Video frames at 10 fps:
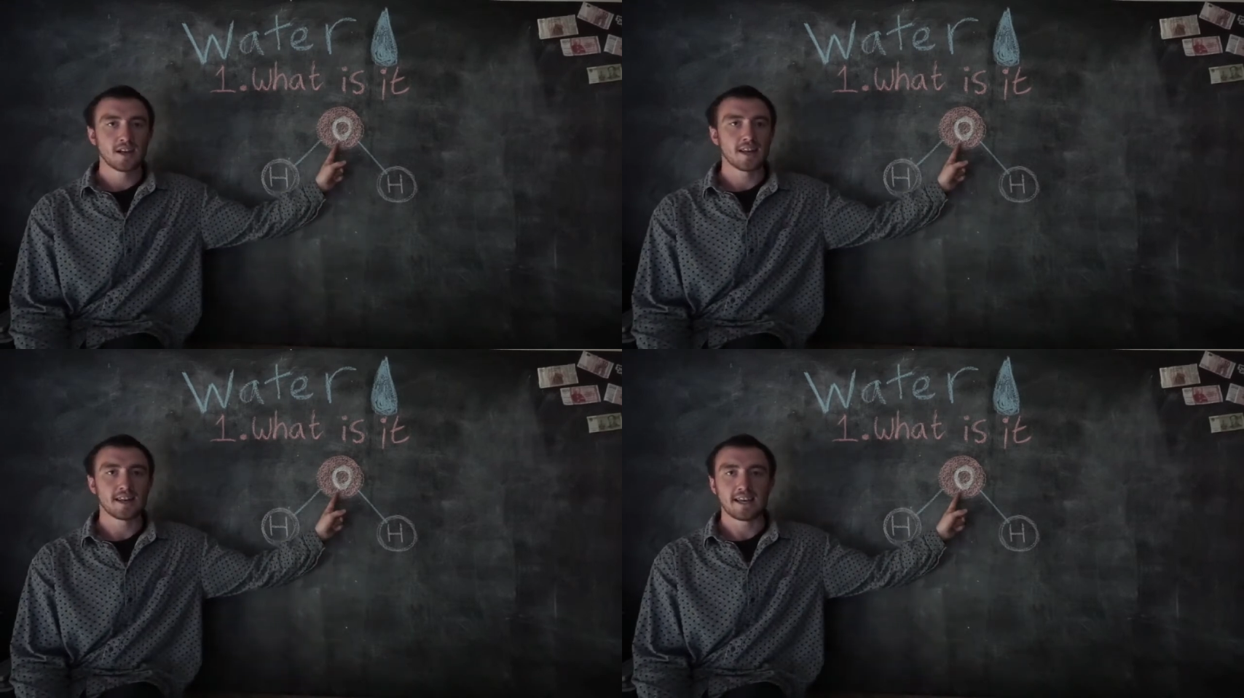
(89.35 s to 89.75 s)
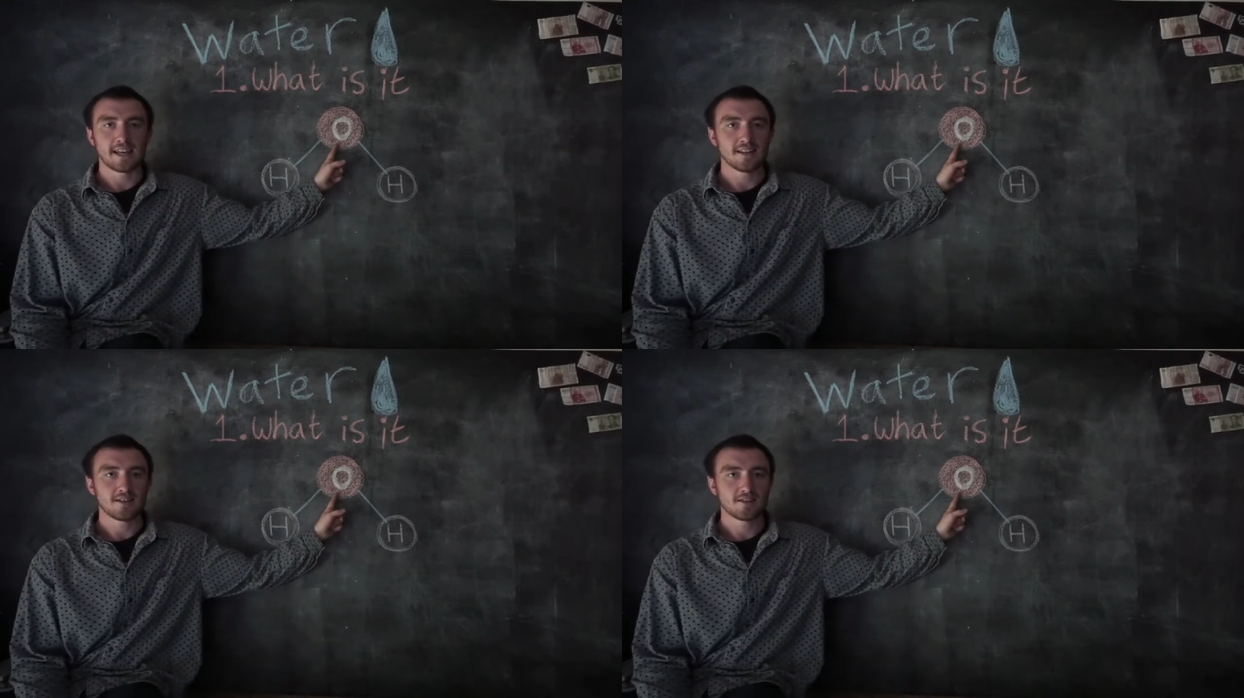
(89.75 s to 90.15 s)

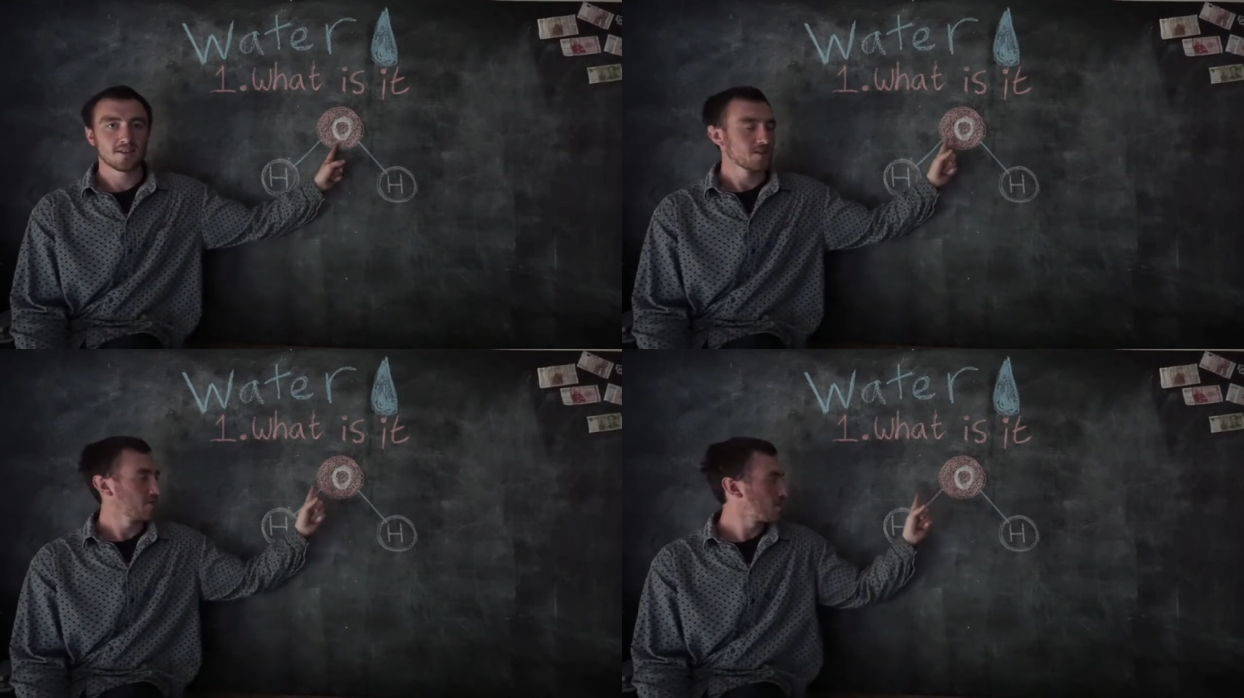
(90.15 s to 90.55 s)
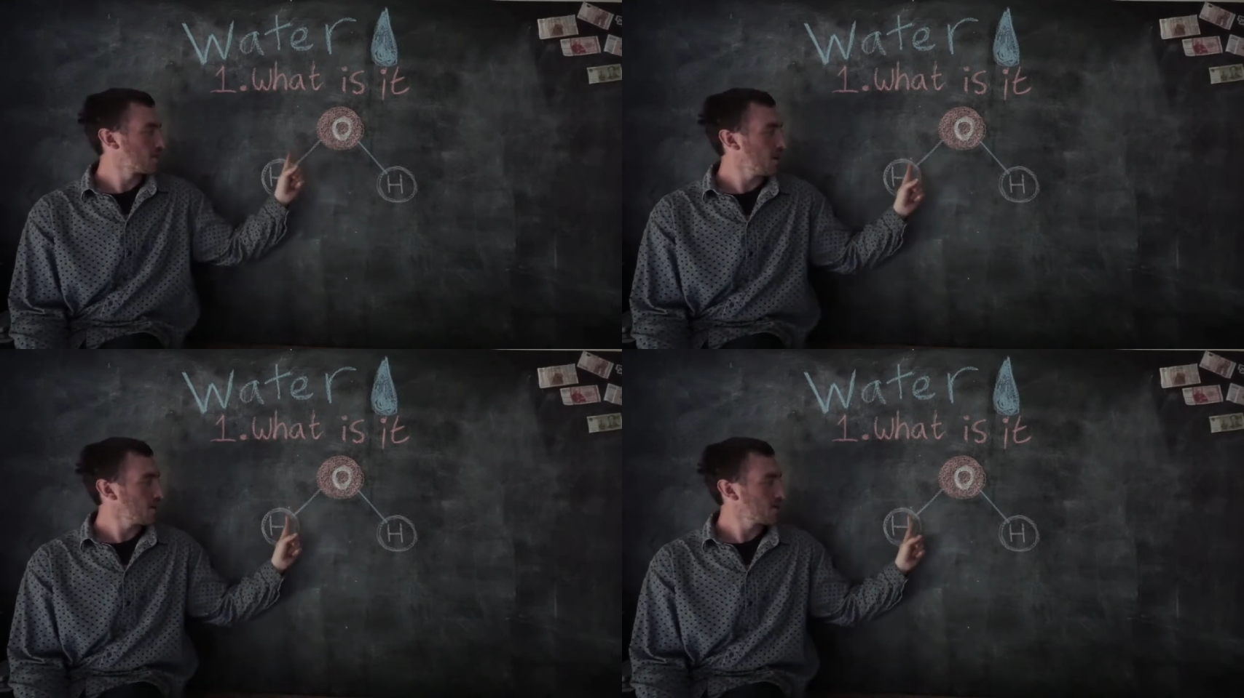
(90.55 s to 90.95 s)
needs
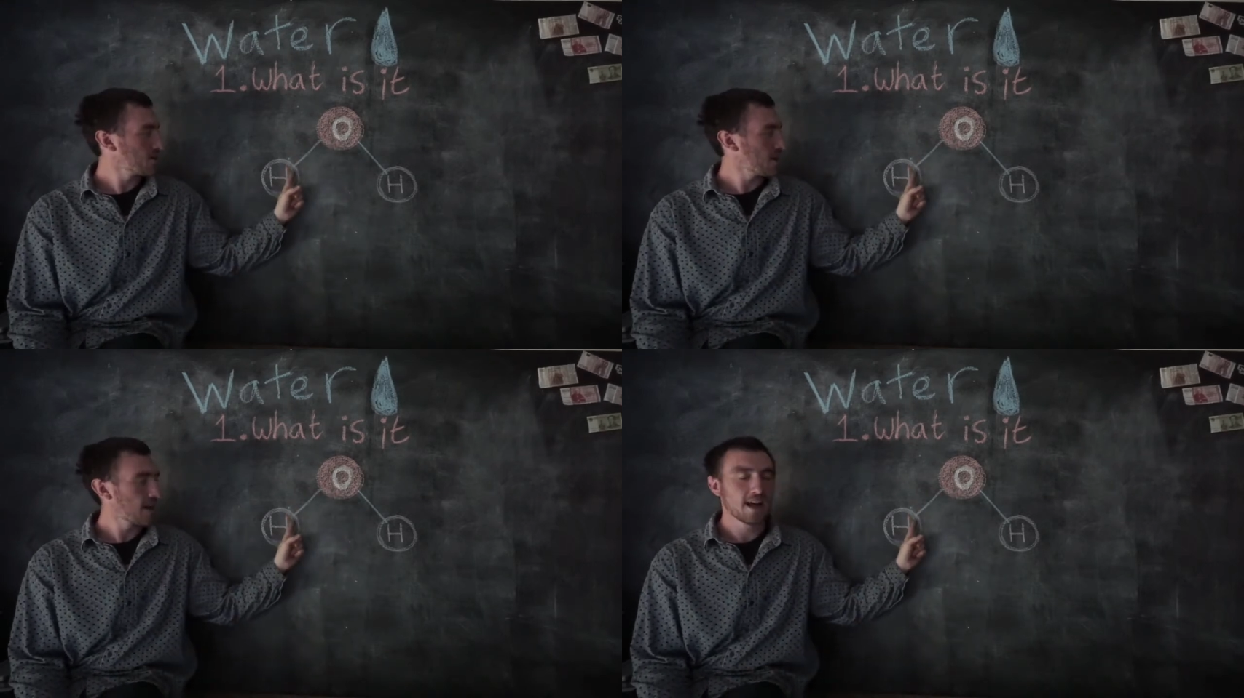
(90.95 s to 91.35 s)
certain